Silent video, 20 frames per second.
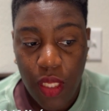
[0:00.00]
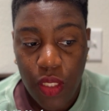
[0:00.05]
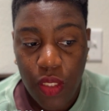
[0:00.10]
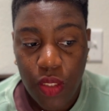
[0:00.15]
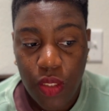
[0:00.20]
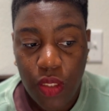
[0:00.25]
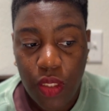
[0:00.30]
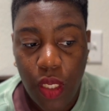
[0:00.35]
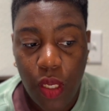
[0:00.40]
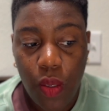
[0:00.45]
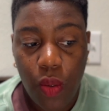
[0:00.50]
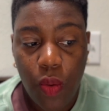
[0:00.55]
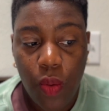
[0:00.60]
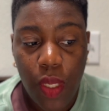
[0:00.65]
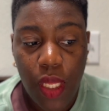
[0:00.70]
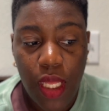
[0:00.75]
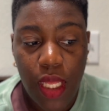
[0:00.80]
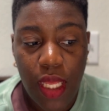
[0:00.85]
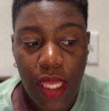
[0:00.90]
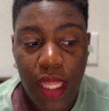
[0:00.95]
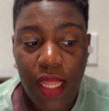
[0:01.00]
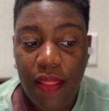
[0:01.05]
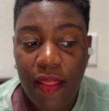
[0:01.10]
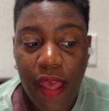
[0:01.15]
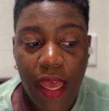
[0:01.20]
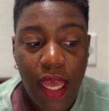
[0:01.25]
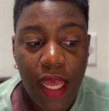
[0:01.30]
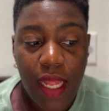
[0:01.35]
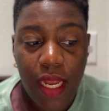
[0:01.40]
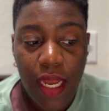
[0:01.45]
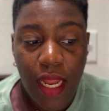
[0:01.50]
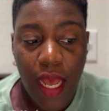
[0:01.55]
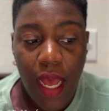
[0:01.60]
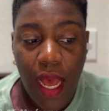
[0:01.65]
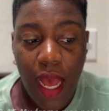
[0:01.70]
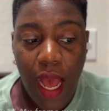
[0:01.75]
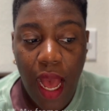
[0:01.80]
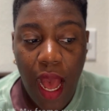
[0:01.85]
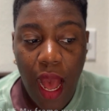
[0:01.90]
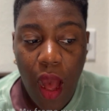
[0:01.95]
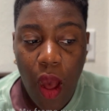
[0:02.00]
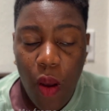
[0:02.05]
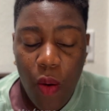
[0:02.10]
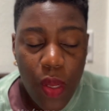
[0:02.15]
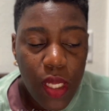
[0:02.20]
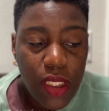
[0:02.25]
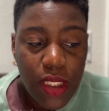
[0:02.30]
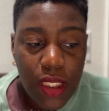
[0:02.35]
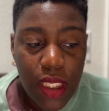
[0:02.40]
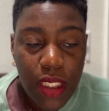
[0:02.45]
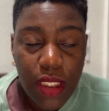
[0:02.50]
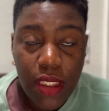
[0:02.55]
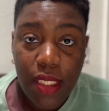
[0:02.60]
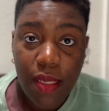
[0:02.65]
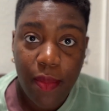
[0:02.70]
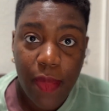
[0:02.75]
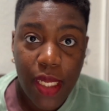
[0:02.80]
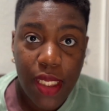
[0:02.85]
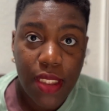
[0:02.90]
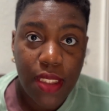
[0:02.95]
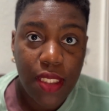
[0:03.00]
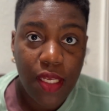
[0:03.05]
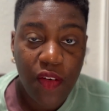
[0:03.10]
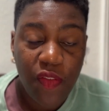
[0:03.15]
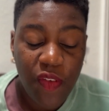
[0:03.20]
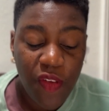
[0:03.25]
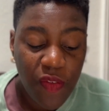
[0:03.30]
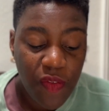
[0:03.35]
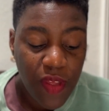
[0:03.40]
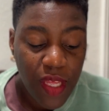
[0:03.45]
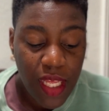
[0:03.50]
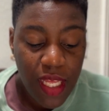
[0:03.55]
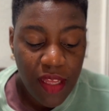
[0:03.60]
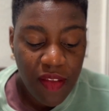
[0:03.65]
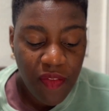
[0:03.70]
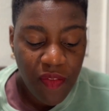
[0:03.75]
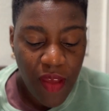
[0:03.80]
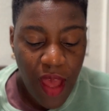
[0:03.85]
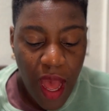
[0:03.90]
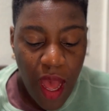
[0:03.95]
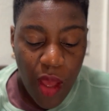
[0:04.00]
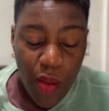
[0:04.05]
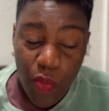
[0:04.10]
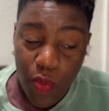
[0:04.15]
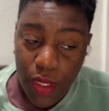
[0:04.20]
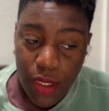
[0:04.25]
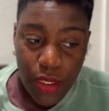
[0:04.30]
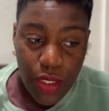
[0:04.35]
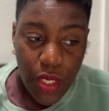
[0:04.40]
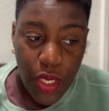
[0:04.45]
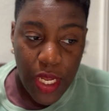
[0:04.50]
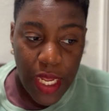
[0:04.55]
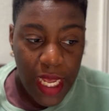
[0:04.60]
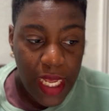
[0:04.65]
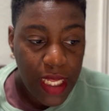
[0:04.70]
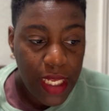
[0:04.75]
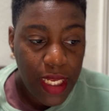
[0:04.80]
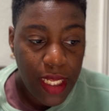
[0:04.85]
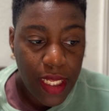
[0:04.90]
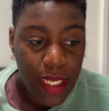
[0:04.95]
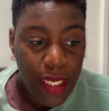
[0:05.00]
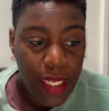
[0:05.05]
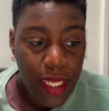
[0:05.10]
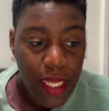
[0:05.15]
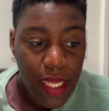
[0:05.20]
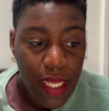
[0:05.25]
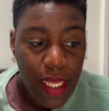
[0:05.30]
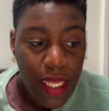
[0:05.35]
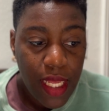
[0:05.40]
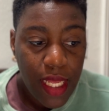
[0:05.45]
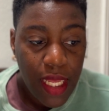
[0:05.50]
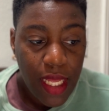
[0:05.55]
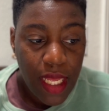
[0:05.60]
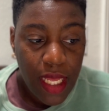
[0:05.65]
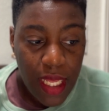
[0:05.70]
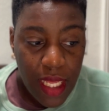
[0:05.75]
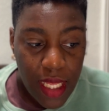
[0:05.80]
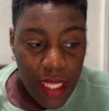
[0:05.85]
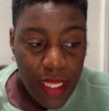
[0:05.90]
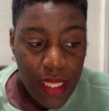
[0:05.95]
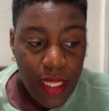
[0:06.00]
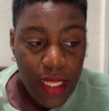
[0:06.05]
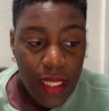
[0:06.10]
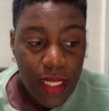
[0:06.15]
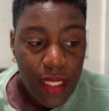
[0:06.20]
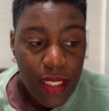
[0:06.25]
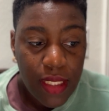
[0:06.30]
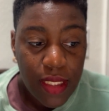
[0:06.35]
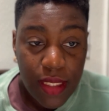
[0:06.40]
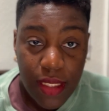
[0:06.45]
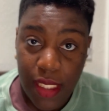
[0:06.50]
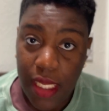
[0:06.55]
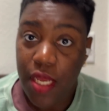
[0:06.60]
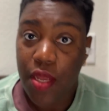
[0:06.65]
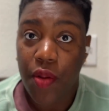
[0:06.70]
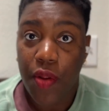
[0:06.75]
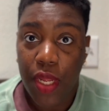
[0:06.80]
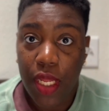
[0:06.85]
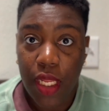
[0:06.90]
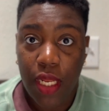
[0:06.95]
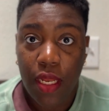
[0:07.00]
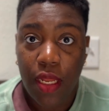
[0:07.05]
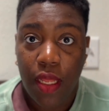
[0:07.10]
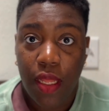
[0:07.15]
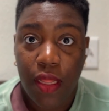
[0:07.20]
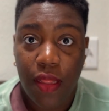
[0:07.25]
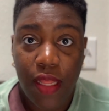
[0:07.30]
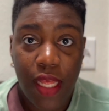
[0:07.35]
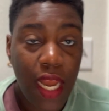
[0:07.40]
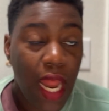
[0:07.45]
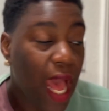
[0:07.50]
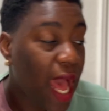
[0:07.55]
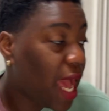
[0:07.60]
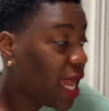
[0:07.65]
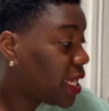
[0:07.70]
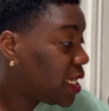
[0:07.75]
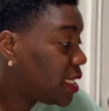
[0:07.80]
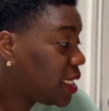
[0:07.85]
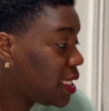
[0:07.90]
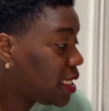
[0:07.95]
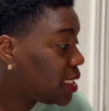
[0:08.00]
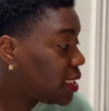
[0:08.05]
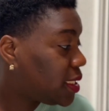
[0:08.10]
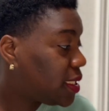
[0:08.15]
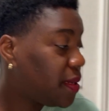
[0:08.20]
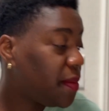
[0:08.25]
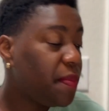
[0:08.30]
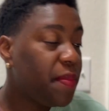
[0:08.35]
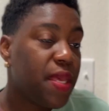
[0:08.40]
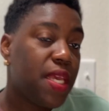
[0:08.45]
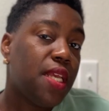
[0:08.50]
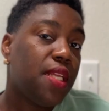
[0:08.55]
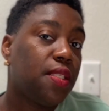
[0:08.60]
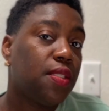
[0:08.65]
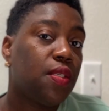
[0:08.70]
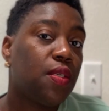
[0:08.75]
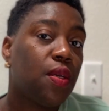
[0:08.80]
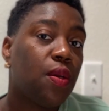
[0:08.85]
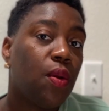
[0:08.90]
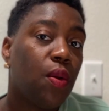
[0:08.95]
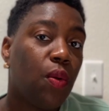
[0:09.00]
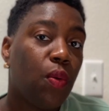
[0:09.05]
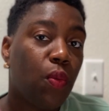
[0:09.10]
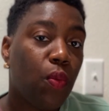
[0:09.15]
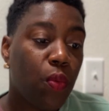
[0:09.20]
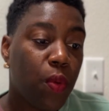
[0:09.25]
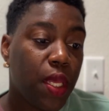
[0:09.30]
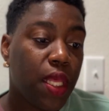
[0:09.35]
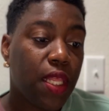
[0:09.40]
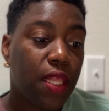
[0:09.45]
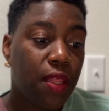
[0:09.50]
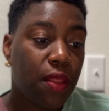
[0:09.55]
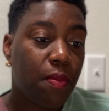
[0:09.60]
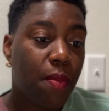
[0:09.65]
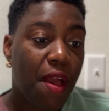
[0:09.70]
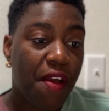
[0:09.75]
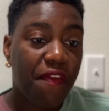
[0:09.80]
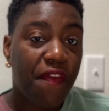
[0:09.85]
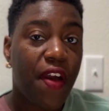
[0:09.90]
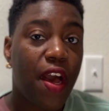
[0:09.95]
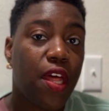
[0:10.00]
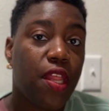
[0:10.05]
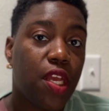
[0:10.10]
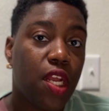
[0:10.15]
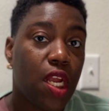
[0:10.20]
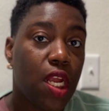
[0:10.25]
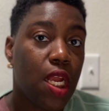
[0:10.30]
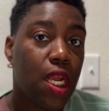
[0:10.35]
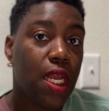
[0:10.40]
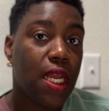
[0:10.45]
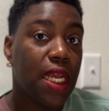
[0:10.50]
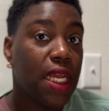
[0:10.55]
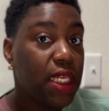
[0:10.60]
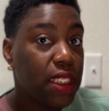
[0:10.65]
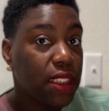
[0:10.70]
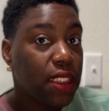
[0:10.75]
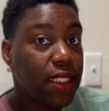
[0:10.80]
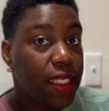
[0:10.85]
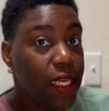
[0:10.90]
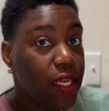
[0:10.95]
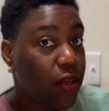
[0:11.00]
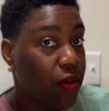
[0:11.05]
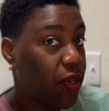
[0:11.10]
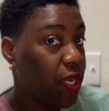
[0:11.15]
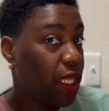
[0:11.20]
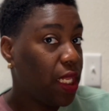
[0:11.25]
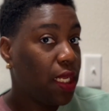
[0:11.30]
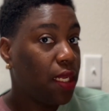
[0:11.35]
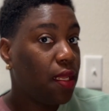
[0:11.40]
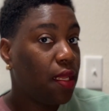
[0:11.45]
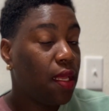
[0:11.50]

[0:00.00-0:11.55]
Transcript: So in that, I always think to myself, if, if I was created in secret, then I need to meet with my father in secret.